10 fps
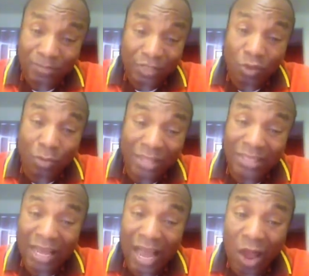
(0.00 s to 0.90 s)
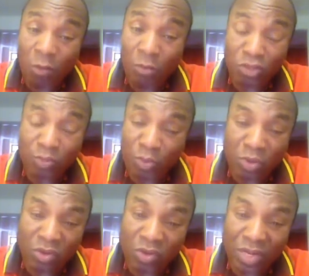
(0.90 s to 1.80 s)
No matter how much people
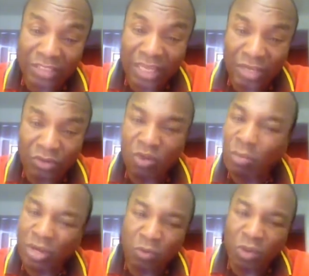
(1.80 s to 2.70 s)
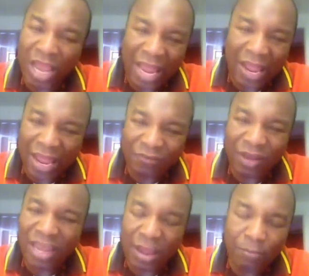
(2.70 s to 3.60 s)
could understand you, nobody will
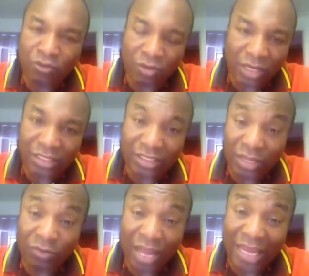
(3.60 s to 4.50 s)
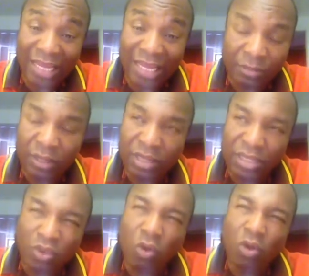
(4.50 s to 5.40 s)
ever able to understand you like him.
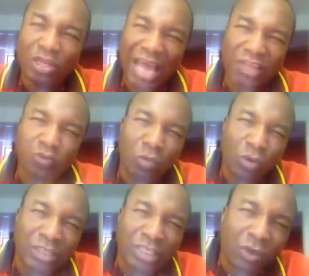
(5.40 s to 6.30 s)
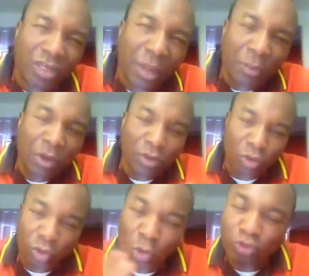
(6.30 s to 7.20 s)
So that's what it's talking about.
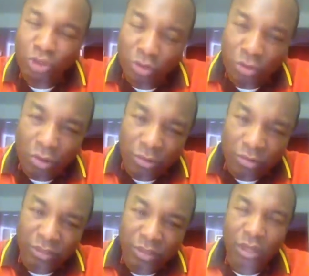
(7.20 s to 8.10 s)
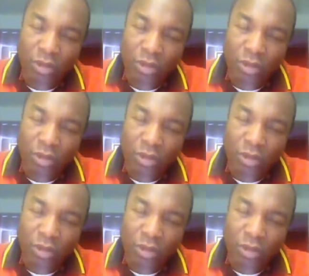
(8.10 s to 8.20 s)
Close your doors.